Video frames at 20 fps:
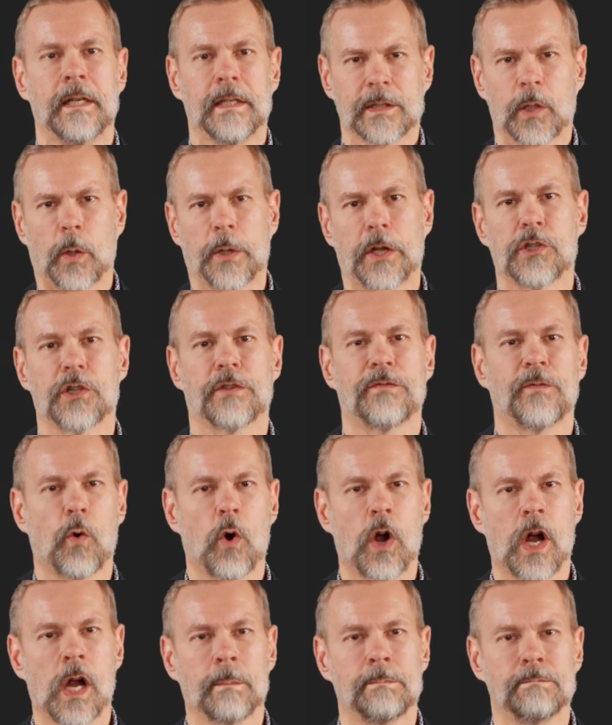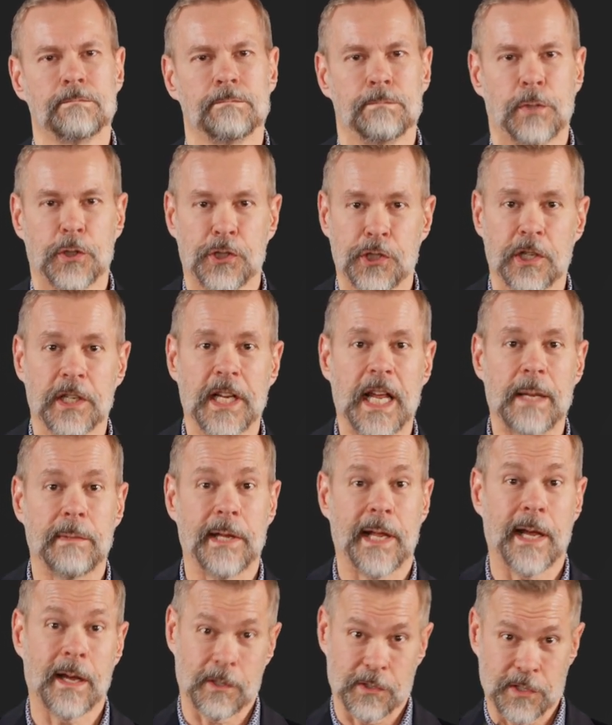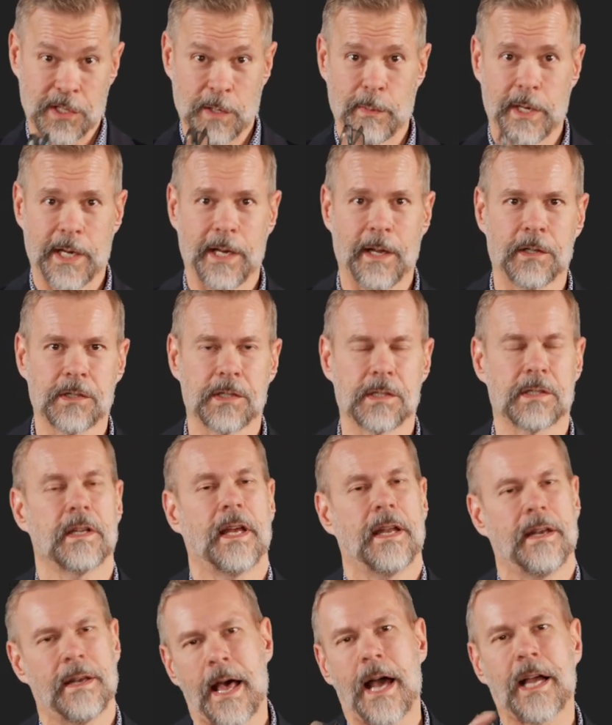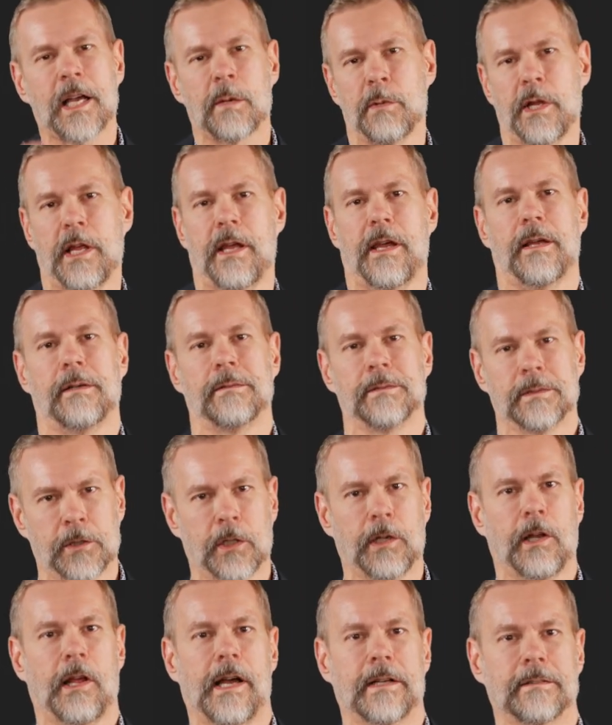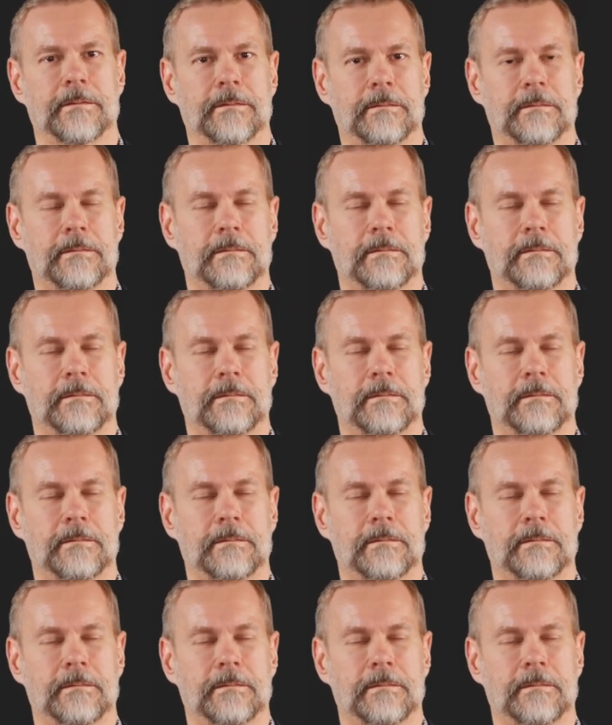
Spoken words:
Go get your form, put your name down or somebody else's, and knock them dead. Good luck.